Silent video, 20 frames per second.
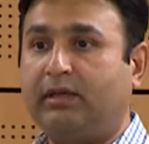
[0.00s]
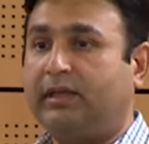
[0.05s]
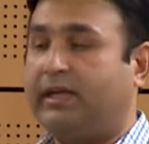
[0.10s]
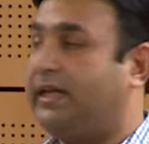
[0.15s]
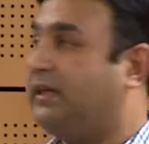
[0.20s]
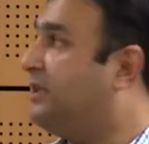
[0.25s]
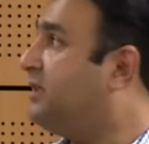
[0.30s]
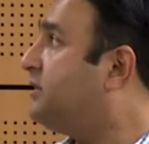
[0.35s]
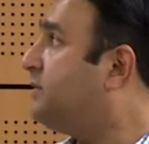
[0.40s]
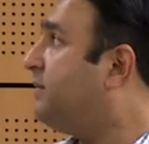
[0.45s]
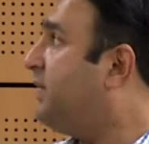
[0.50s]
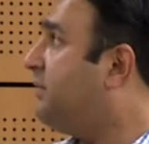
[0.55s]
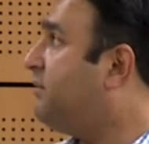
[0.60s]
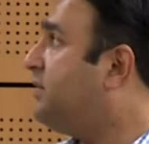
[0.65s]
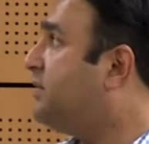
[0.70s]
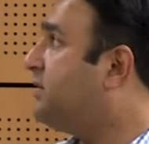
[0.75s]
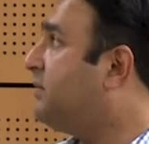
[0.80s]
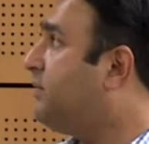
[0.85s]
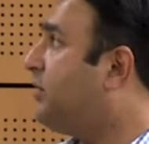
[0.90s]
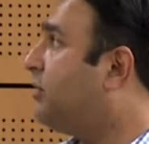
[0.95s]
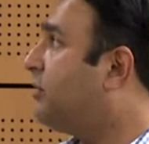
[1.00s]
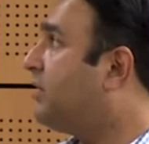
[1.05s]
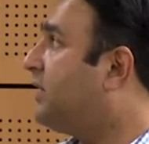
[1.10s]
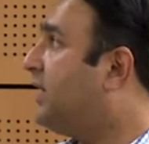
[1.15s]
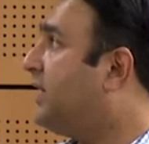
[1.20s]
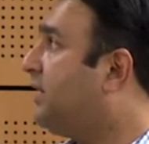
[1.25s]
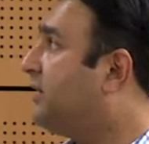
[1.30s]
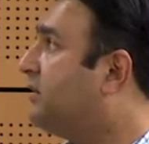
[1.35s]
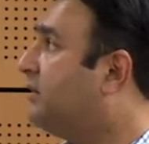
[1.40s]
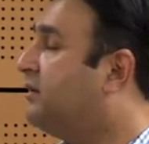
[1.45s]
And this baby is about
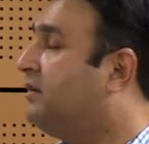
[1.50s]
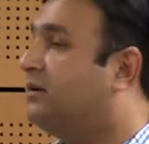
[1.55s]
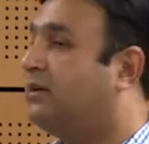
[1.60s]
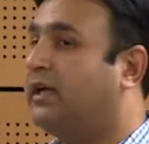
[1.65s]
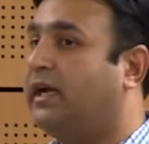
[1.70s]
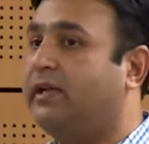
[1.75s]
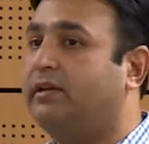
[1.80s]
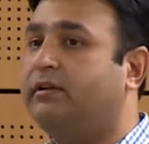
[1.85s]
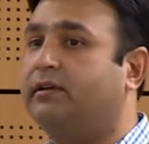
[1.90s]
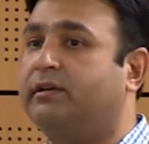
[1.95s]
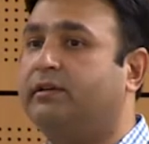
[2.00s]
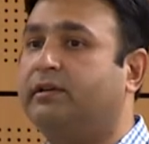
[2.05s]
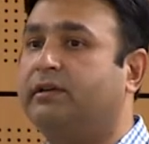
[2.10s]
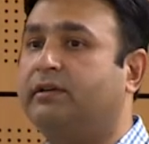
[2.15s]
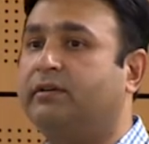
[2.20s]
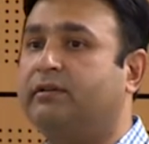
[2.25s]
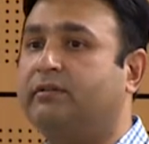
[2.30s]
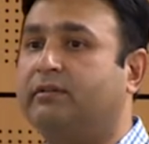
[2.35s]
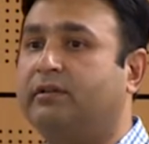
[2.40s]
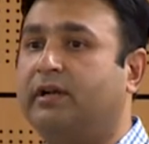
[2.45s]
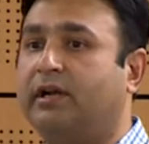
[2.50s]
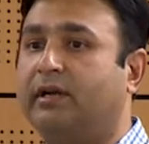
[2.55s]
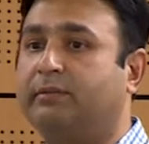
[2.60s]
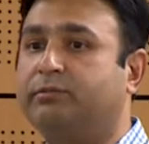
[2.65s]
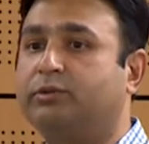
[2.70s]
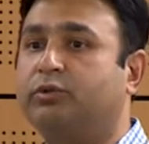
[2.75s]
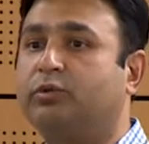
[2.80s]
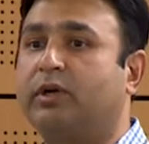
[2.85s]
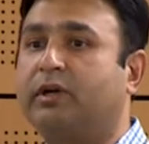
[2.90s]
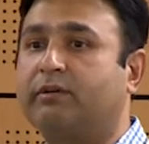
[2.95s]
like 900
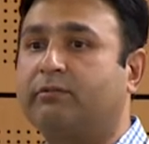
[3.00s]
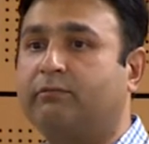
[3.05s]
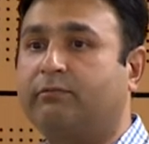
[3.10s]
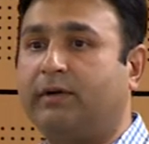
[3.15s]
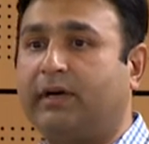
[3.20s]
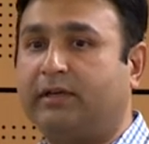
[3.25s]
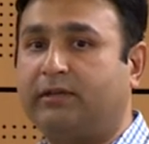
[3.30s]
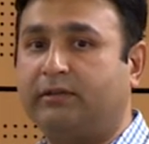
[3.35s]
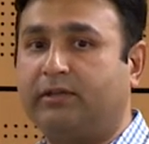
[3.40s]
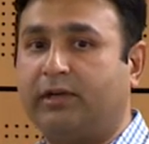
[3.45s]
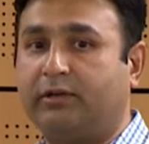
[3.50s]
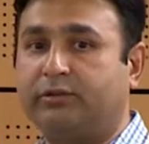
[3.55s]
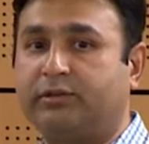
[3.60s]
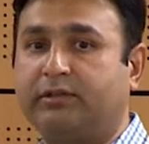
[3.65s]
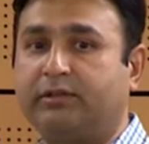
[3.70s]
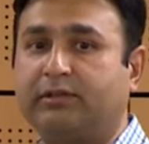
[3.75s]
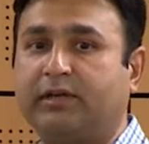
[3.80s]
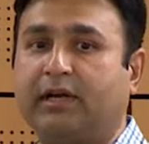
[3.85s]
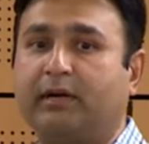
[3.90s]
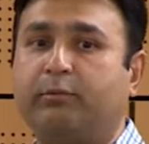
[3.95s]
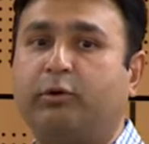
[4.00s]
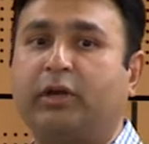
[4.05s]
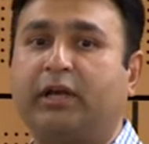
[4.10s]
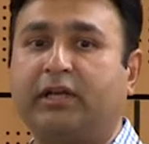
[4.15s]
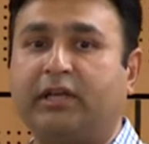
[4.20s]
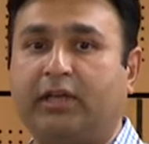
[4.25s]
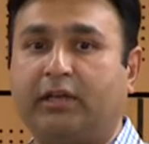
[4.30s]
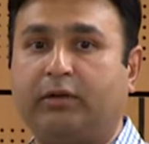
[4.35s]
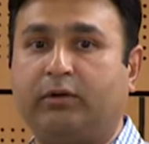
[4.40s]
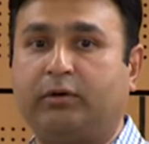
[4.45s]
grams to a 1000 gram or a
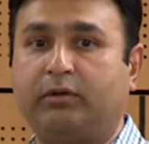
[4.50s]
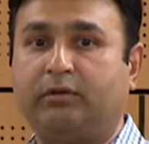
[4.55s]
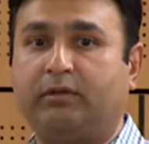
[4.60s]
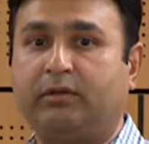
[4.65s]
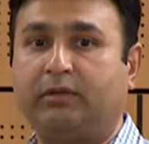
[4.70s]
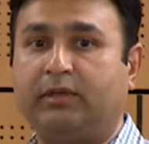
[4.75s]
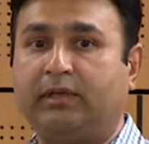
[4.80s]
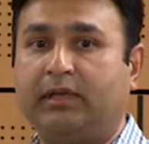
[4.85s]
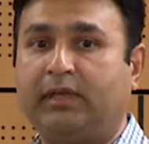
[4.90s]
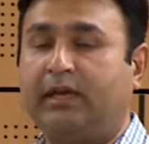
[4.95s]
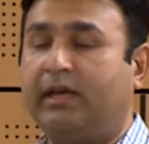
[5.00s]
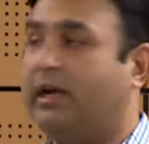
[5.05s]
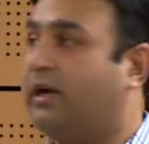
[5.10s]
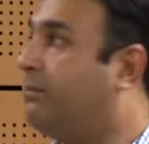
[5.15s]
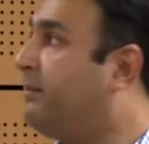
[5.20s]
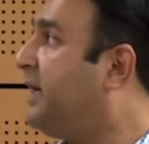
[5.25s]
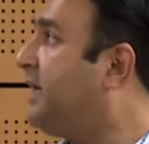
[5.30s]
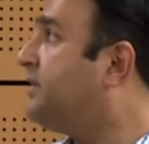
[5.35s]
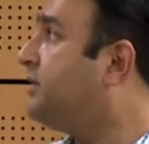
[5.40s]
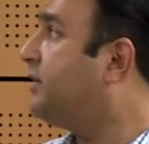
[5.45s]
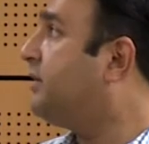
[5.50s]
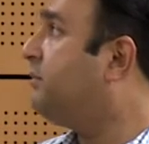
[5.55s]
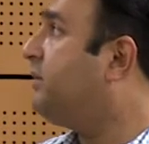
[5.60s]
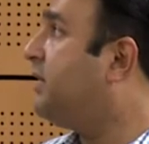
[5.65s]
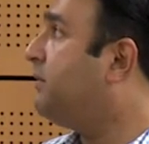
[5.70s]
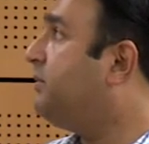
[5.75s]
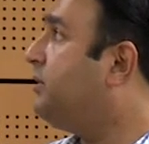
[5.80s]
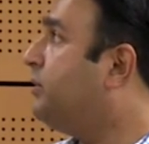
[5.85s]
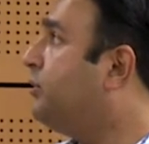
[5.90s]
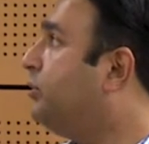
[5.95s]
kilo. Imagine a
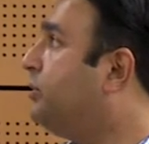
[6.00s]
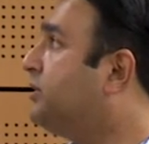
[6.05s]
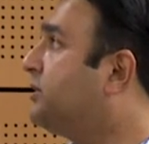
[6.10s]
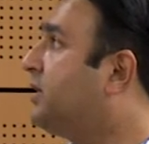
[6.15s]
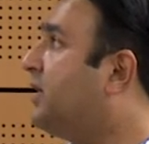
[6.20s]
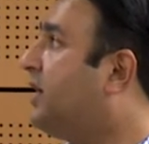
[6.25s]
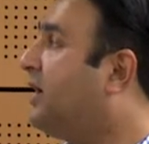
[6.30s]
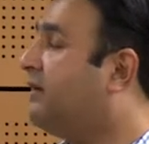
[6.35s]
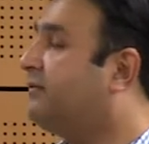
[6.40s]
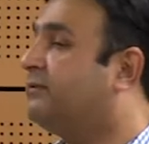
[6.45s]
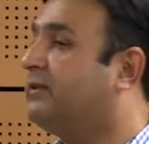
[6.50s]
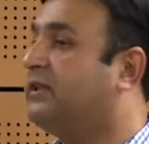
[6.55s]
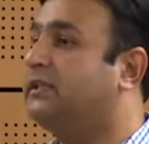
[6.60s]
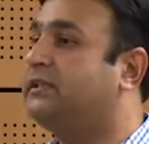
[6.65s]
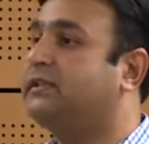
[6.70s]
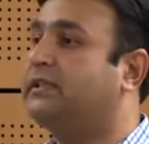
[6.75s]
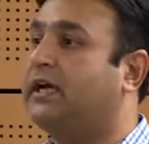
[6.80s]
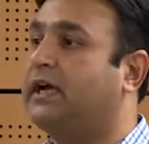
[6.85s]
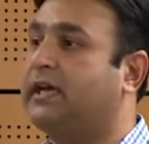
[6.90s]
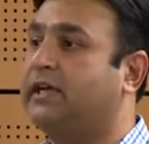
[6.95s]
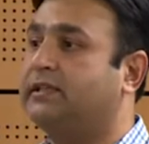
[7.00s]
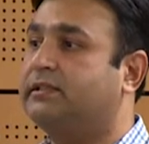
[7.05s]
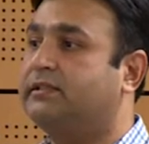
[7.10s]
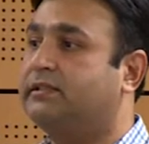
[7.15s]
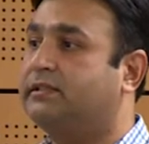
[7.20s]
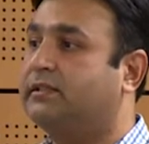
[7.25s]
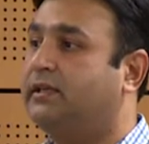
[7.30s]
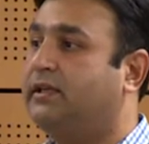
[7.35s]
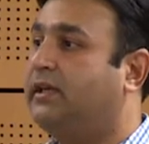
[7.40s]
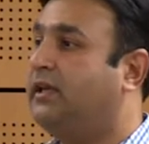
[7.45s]
baby who is half this
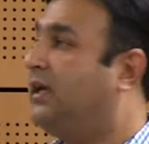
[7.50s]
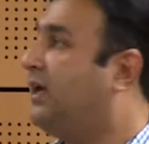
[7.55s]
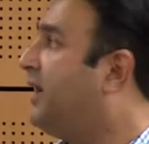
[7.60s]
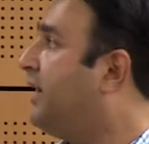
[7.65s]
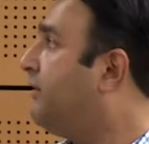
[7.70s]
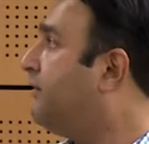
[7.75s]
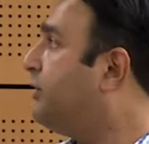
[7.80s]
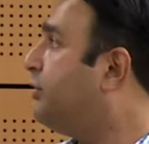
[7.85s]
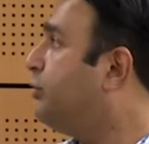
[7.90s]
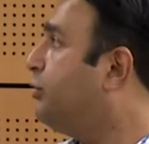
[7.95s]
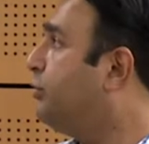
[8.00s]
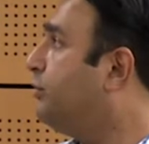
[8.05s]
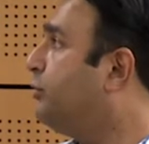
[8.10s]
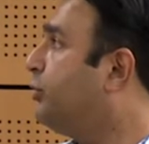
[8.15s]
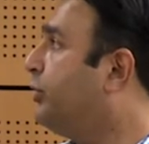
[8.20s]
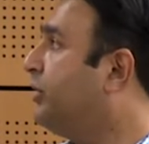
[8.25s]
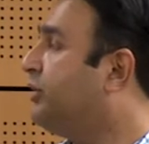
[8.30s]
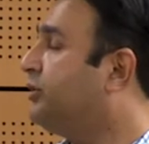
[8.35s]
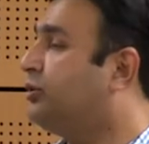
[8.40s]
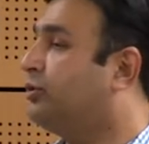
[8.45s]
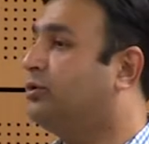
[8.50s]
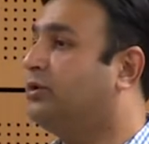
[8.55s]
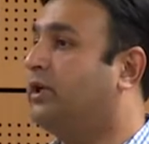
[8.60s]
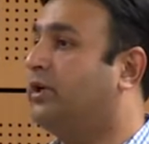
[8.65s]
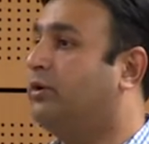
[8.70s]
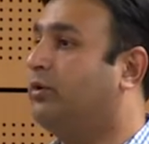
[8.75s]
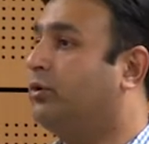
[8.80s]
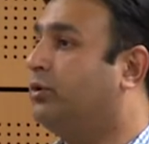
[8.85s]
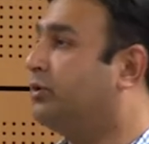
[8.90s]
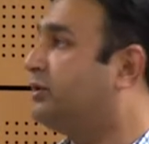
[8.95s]
size, have a tube going through
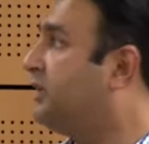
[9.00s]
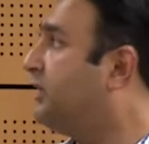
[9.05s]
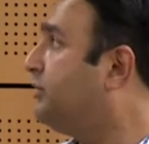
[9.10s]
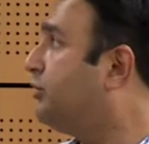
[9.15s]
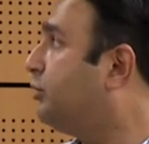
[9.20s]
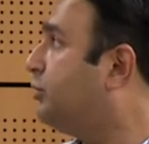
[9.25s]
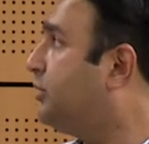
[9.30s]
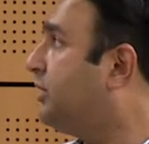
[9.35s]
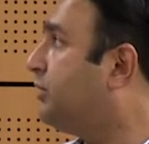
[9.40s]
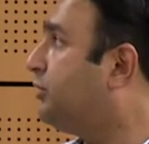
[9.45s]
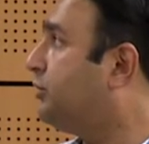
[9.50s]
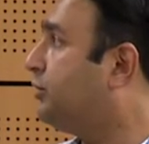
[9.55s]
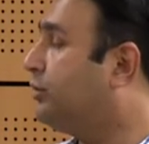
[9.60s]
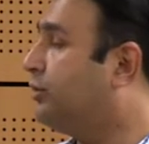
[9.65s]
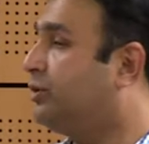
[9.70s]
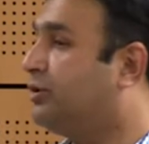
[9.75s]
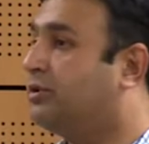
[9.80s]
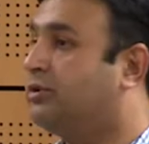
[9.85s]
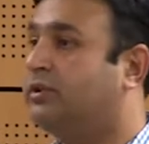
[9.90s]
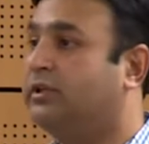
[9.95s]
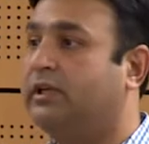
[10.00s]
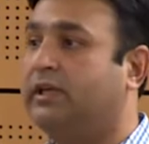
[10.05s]
the nose and through the throat.